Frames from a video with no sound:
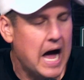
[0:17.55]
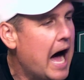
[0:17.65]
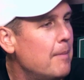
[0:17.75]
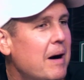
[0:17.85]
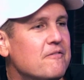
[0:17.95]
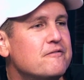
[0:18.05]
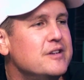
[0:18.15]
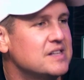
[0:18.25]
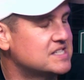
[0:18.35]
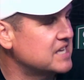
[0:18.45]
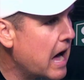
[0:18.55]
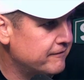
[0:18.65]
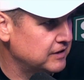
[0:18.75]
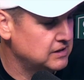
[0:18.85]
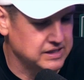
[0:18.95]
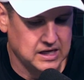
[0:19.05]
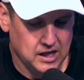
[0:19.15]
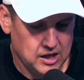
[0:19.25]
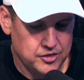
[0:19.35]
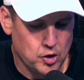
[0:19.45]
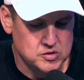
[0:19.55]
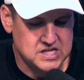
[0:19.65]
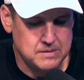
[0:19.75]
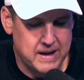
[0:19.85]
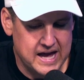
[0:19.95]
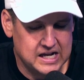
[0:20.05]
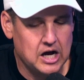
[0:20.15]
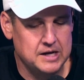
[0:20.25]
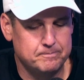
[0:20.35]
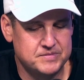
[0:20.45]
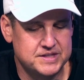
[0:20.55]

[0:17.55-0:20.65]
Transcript: How about philosophically, though, DMAC?